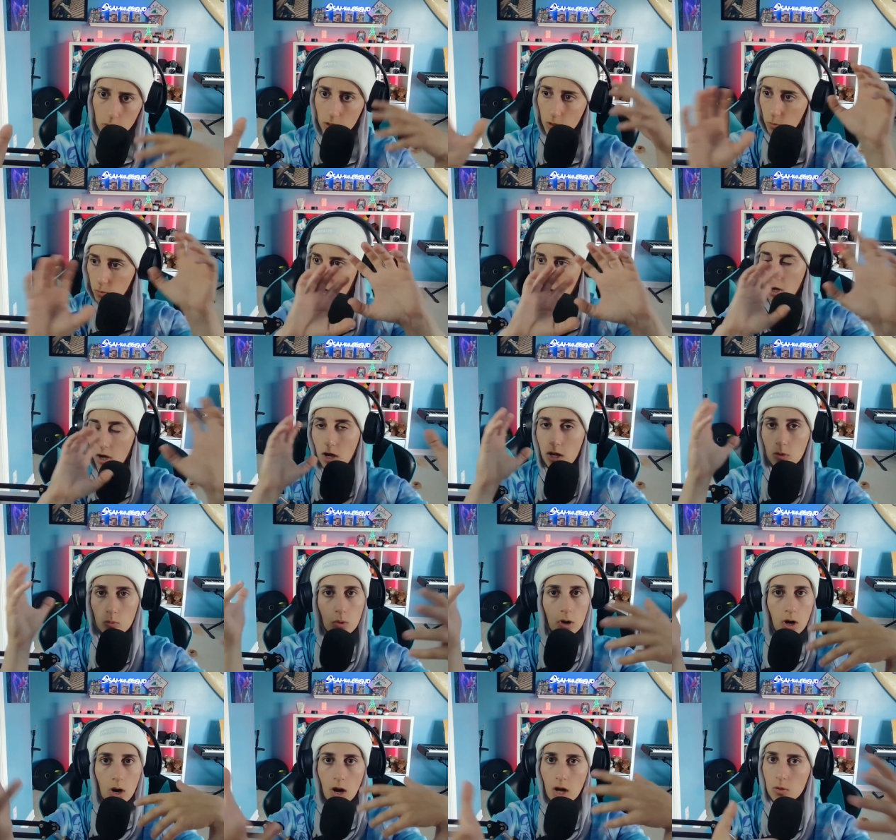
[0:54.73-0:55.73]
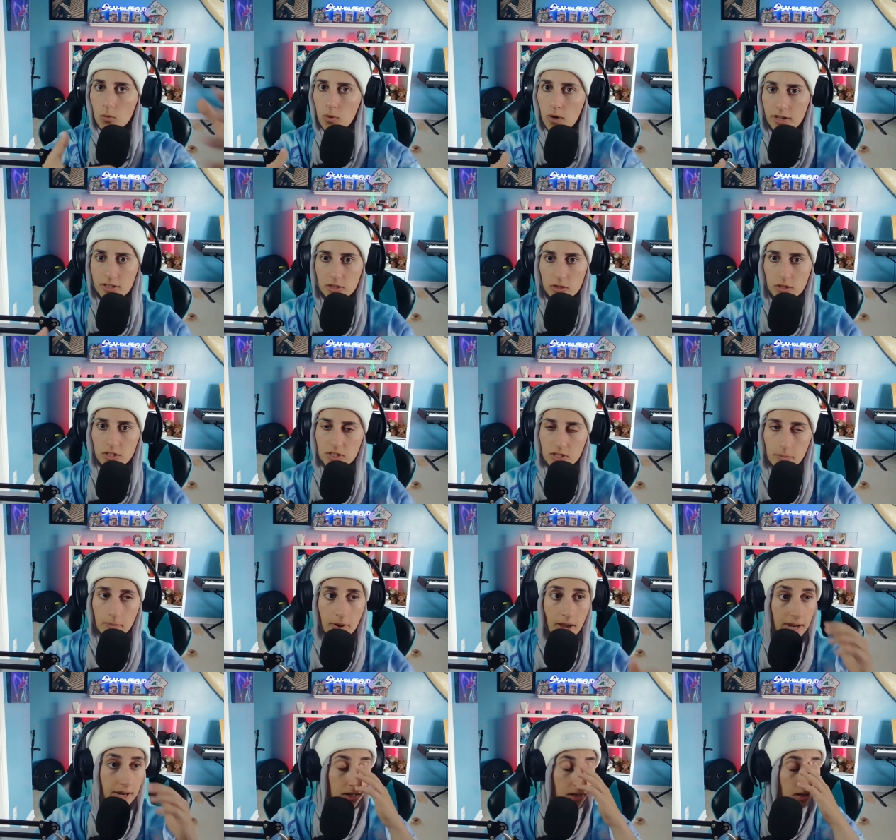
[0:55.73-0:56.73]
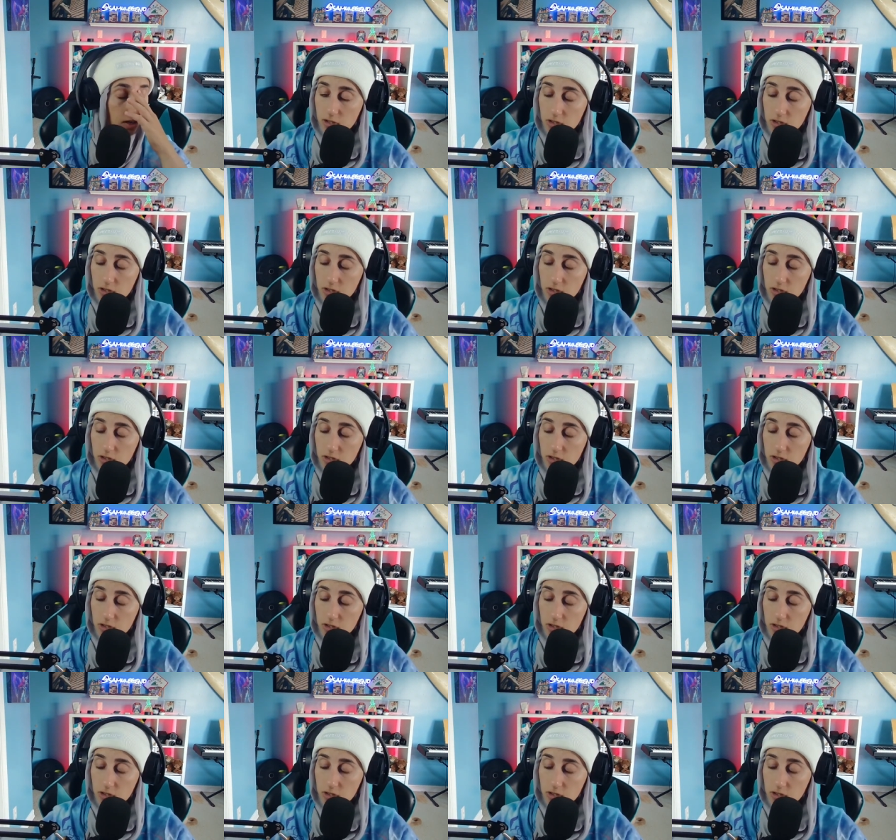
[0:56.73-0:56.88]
we're we're all we're all one, so it doesn't matter.